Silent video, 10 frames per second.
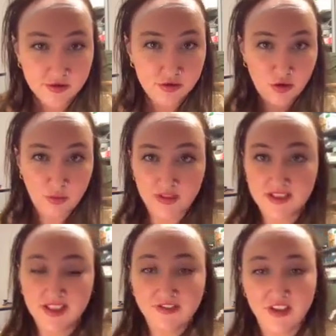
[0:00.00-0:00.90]
so what's
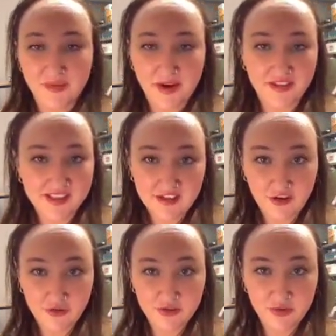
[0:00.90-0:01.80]
different about this
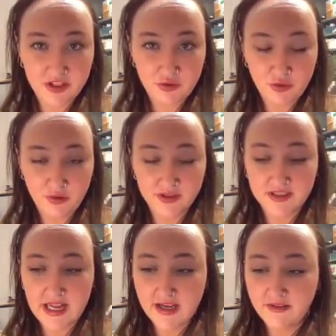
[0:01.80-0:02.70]
glue, it's really cool. It's
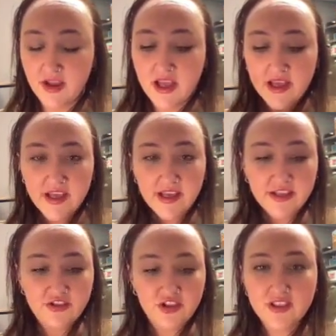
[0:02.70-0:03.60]
kind of,
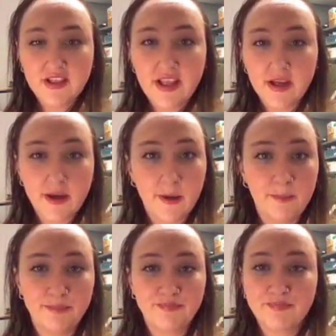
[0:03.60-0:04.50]
it's just like a
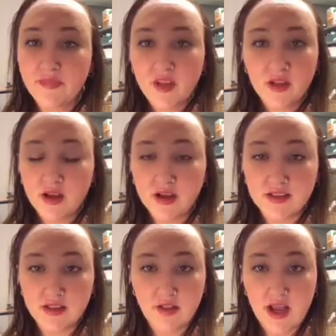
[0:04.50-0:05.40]

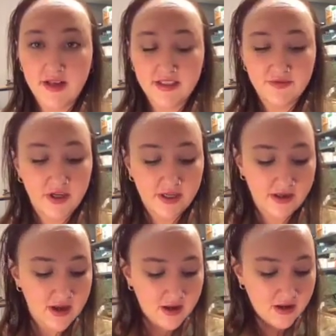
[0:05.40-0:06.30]
salon. It's
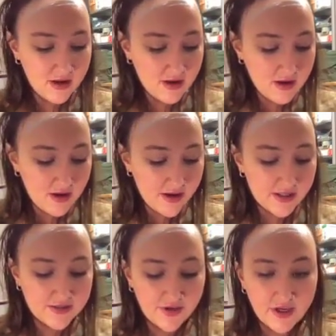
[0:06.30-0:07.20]

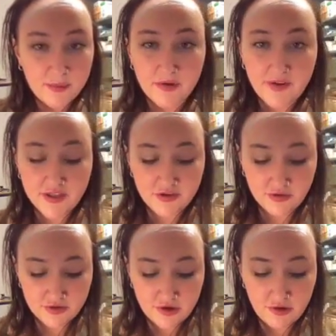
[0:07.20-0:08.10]
very professional.
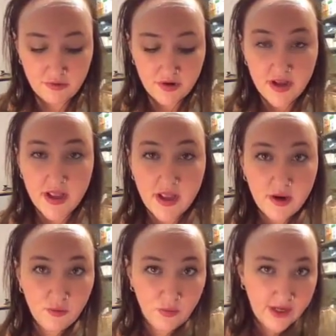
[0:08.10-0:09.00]
So
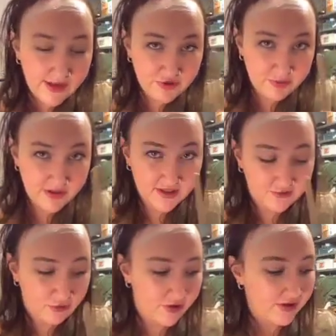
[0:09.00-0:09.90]
after you put this
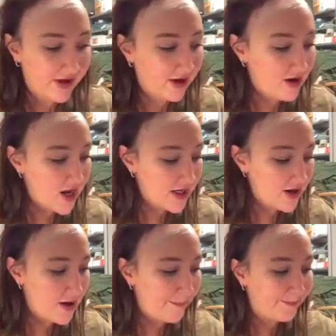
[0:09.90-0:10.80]
fourth layer on,
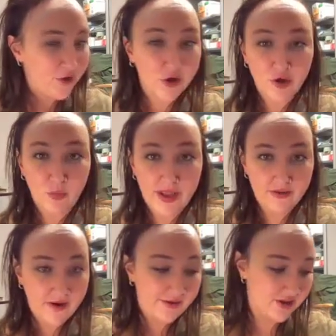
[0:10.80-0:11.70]
you're gonna wait
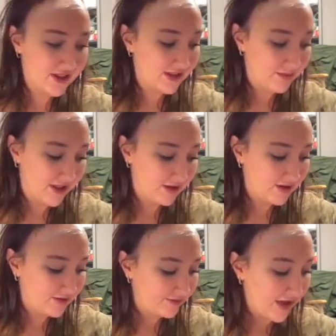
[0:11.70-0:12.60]
5 or 6 minutes.
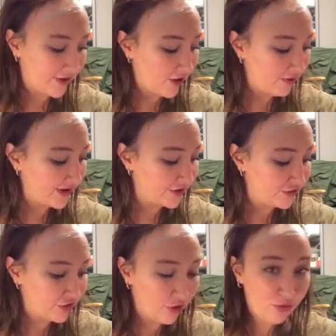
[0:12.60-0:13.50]
I know it's
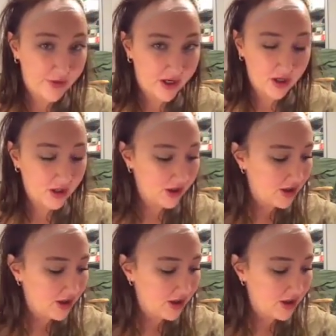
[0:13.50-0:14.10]
so weird,